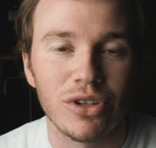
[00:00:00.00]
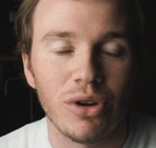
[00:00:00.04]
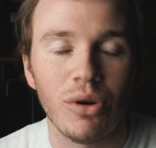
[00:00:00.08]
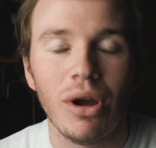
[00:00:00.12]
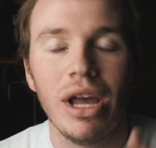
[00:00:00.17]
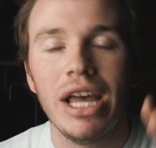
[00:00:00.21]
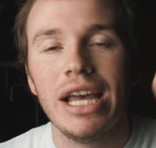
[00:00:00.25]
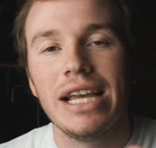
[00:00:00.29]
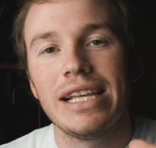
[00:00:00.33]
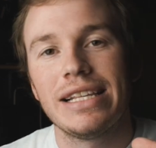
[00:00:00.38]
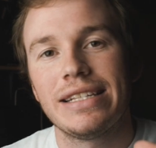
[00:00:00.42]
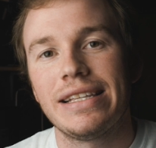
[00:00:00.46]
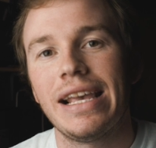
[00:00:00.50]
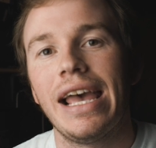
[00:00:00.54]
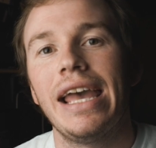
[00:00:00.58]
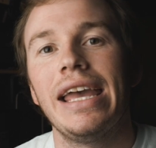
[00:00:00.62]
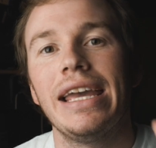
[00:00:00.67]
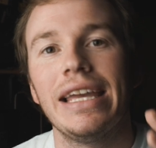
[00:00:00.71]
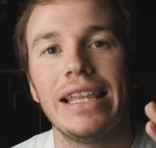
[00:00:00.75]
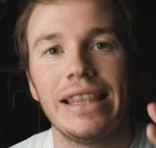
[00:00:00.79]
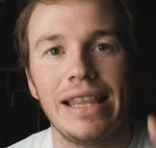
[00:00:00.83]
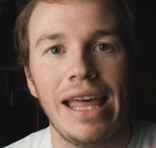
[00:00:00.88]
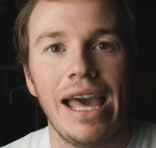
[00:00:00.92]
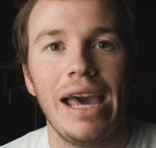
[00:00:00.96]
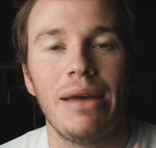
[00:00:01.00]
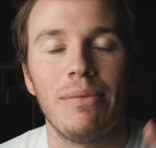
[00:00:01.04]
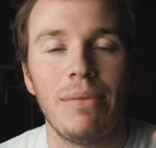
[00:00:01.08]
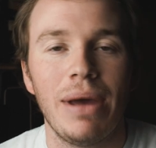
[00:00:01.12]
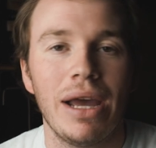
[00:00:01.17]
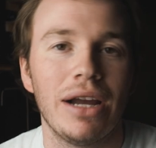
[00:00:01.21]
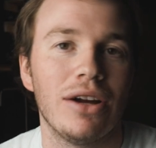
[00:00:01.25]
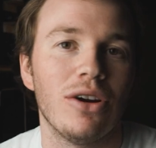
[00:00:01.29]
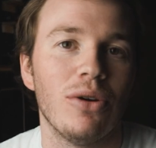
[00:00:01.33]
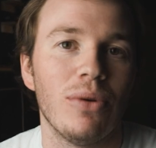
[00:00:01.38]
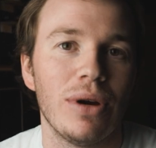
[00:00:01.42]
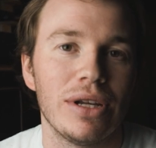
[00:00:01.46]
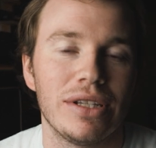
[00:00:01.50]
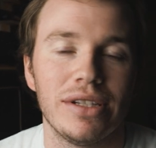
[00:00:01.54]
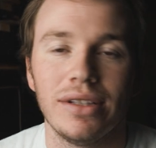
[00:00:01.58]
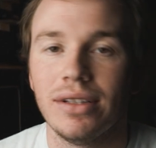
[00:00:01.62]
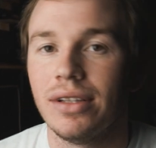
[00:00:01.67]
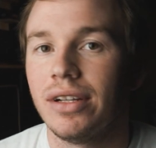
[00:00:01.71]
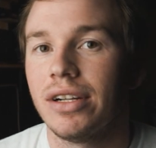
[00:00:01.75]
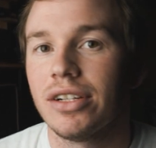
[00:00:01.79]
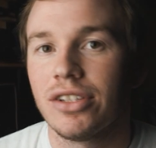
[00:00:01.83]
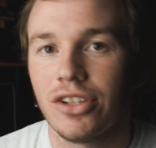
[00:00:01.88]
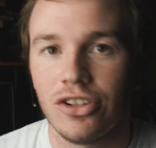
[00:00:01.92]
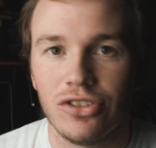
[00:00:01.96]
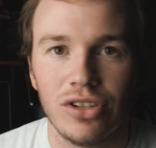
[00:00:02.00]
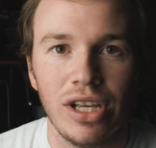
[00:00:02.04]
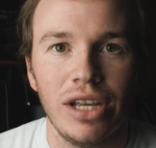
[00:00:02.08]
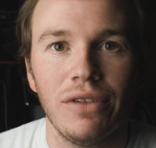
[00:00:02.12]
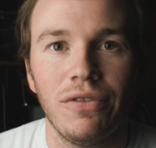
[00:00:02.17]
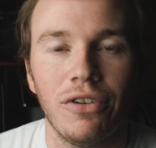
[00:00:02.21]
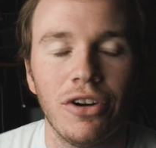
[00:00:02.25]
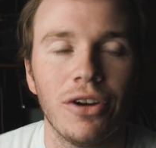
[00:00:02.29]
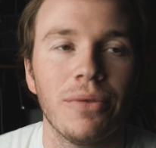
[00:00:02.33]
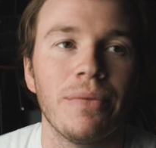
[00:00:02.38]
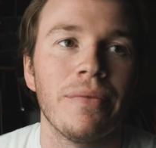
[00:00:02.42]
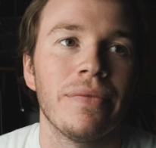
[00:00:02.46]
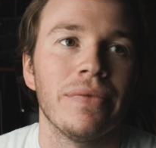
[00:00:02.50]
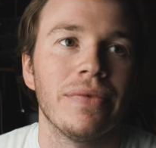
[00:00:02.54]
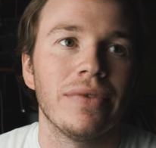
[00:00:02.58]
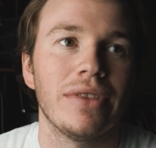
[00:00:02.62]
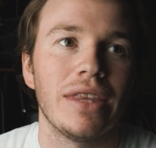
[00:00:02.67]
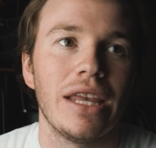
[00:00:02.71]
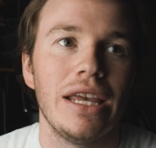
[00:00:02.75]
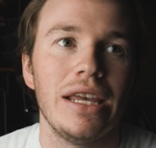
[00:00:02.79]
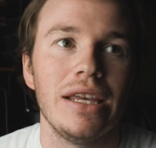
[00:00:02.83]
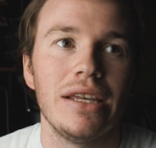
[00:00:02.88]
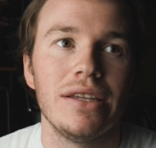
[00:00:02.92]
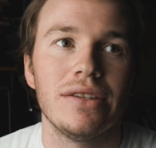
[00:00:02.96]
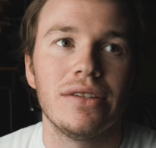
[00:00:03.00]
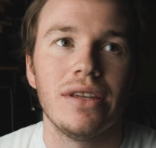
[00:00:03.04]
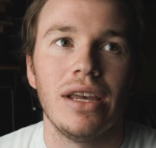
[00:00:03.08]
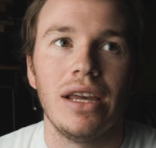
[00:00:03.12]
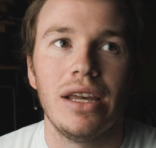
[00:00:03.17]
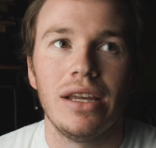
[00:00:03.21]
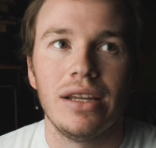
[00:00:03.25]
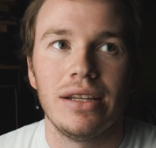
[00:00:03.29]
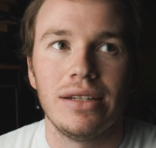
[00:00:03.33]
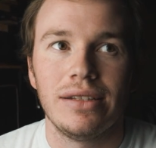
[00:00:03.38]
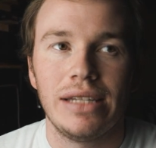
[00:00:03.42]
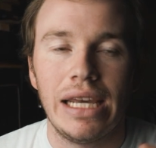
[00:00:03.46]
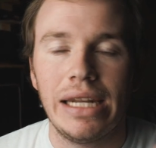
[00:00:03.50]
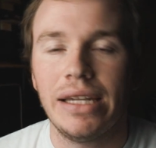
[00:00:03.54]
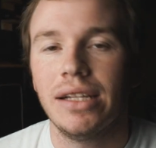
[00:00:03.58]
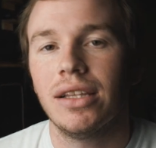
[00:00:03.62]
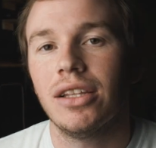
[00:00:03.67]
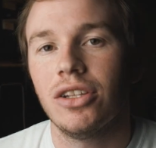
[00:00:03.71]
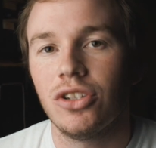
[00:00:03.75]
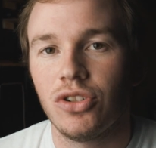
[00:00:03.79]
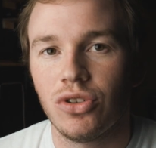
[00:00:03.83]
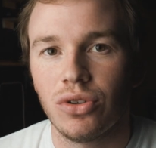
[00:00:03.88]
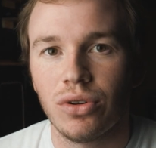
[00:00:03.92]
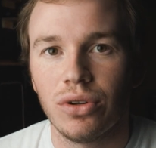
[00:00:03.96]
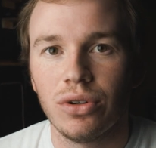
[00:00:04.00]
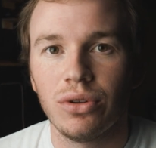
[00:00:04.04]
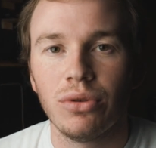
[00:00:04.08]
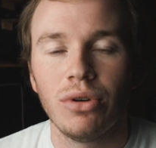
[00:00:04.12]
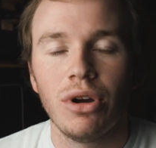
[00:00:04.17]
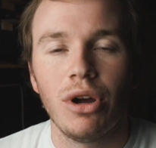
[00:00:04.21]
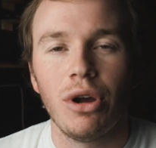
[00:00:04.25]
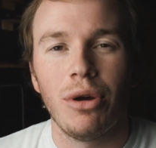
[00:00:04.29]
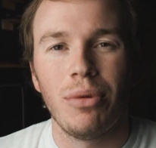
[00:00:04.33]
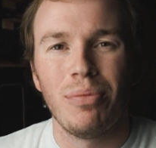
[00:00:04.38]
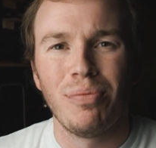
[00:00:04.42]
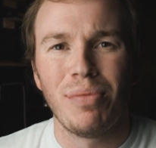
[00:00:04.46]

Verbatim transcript: So saying that Mac OS and Linux are safer is technically true,